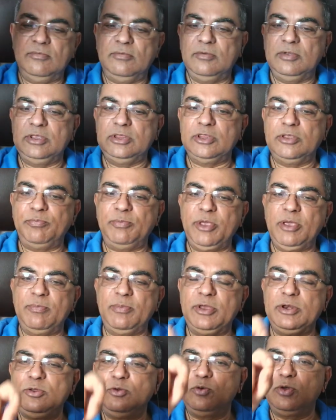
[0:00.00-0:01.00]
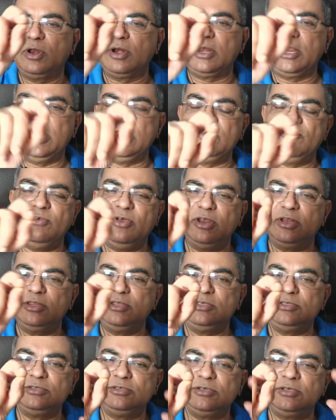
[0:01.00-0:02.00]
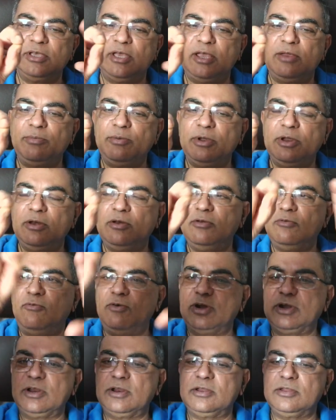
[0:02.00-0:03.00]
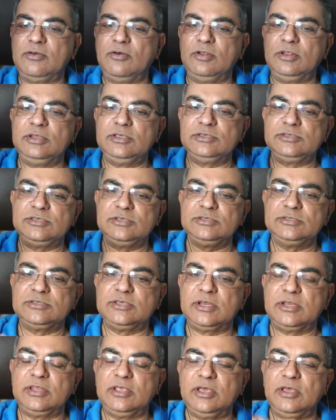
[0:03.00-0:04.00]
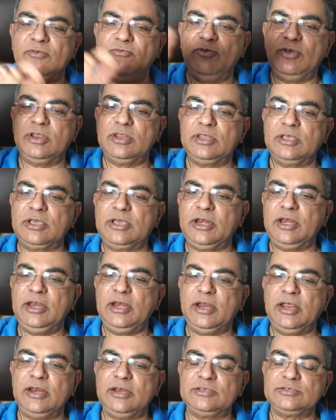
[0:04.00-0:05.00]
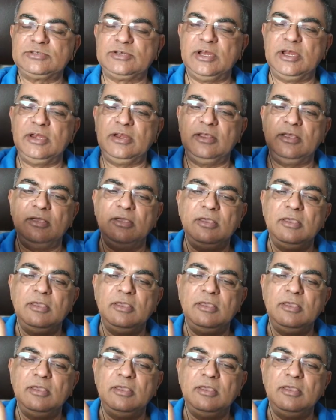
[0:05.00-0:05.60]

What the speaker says: In the paper you can write where the thing happened, what are all these things are there, where the crane are standing.